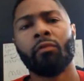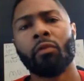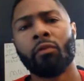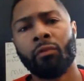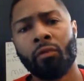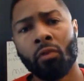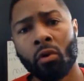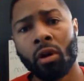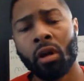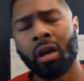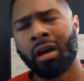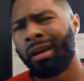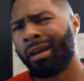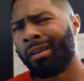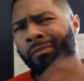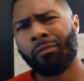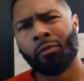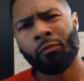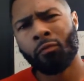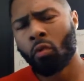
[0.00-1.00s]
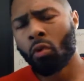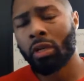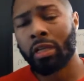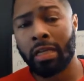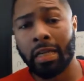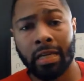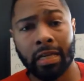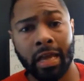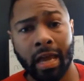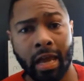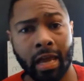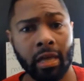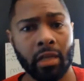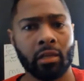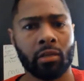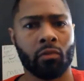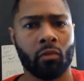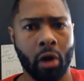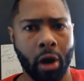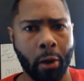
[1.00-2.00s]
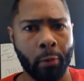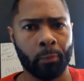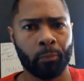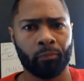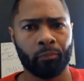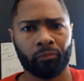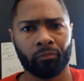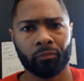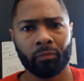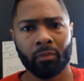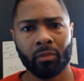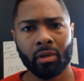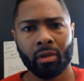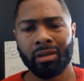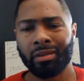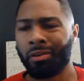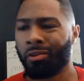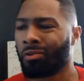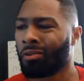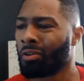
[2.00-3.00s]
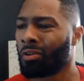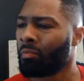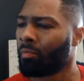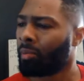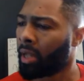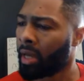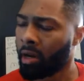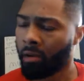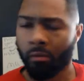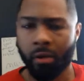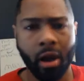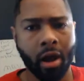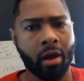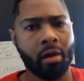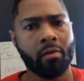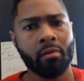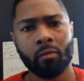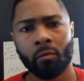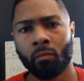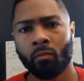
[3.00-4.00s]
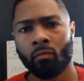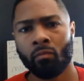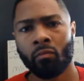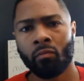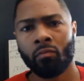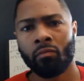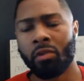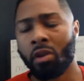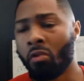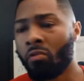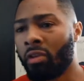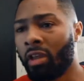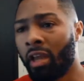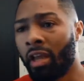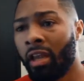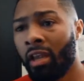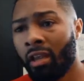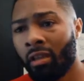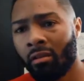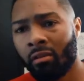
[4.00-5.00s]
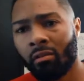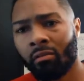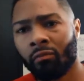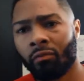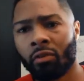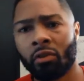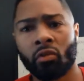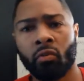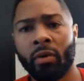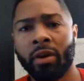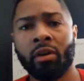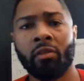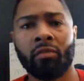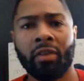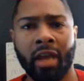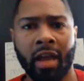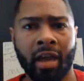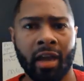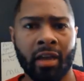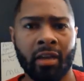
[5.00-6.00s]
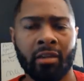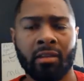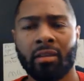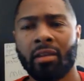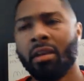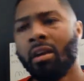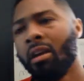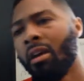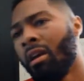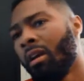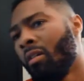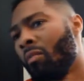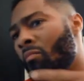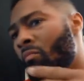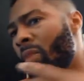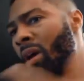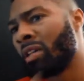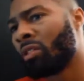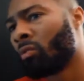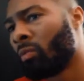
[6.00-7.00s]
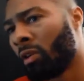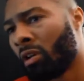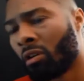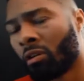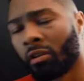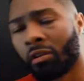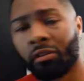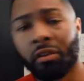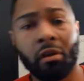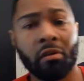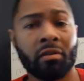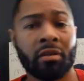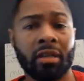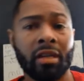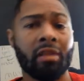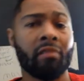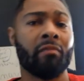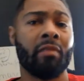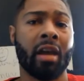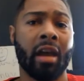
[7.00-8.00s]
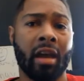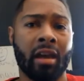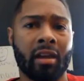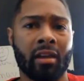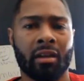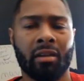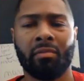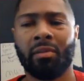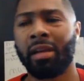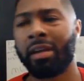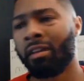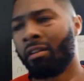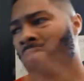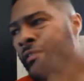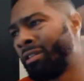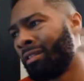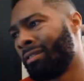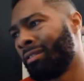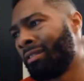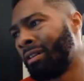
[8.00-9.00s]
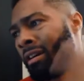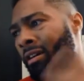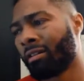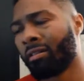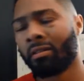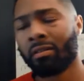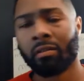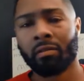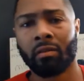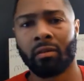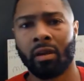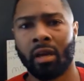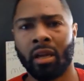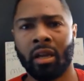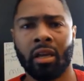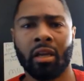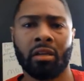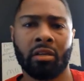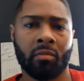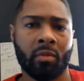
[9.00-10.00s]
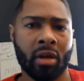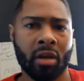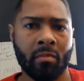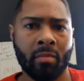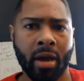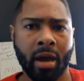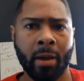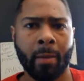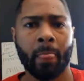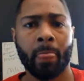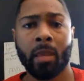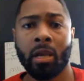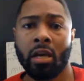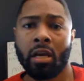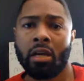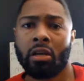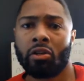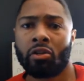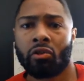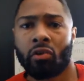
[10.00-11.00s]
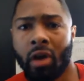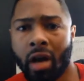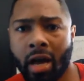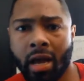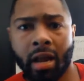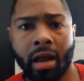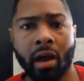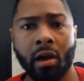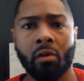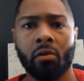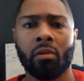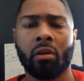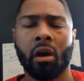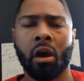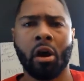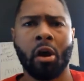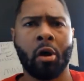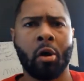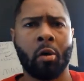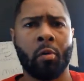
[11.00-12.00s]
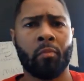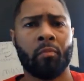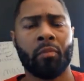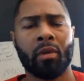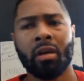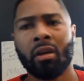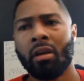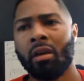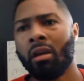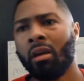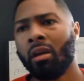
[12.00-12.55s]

for four, uh, for fourteen days, right? Don't don't play around. Don't get it for twelve days. Mess with it on the thirteenth day and they'd be like, yo, this sucks, and then get your money back. Try it out. Um